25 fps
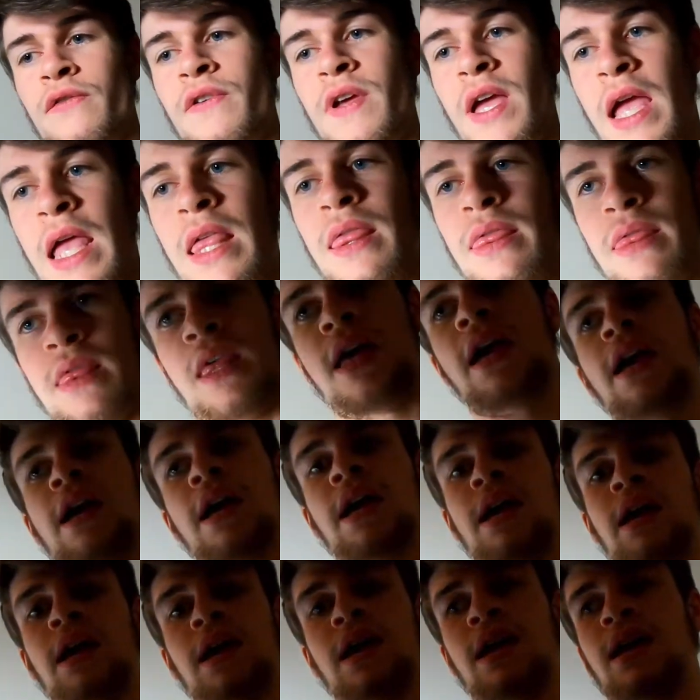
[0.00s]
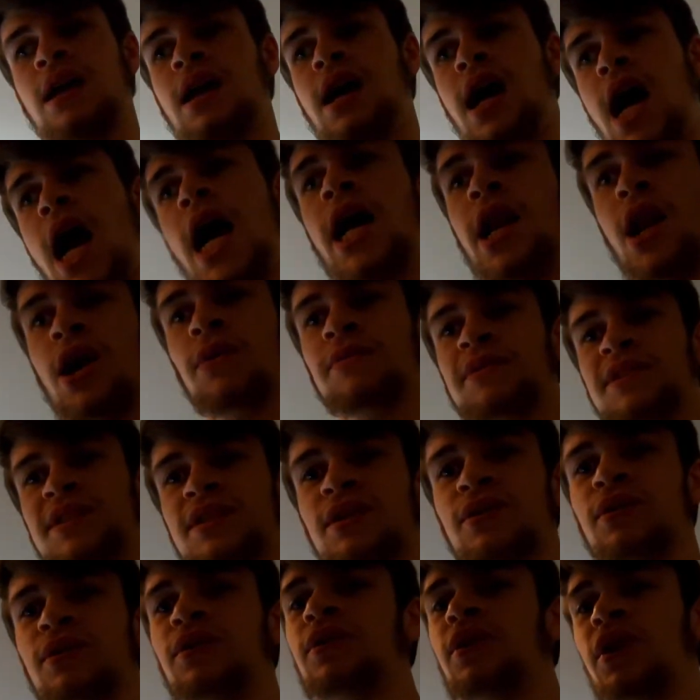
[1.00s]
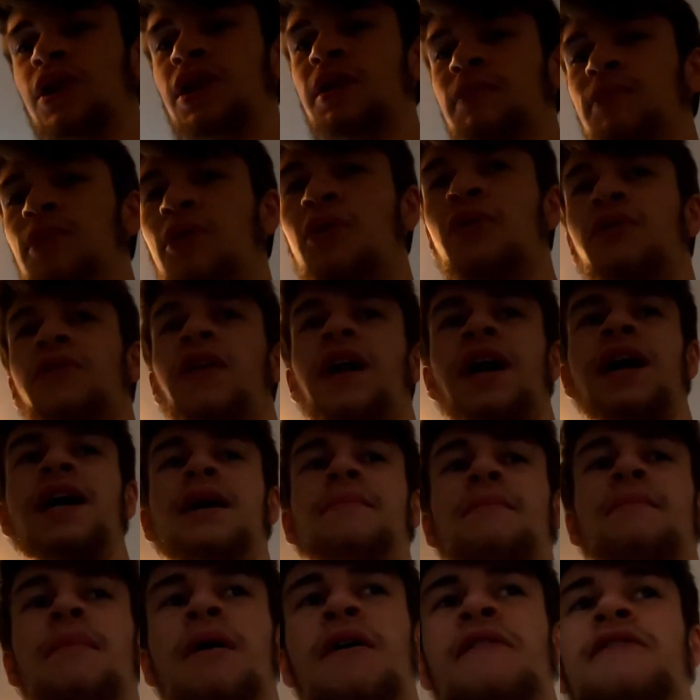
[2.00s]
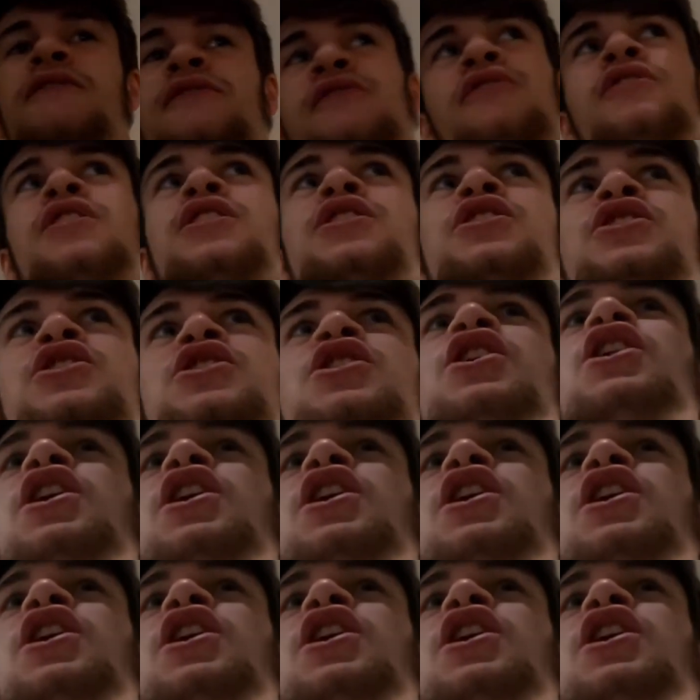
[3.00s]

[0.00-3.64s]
in there, and I'm still gonna put that in my fridge.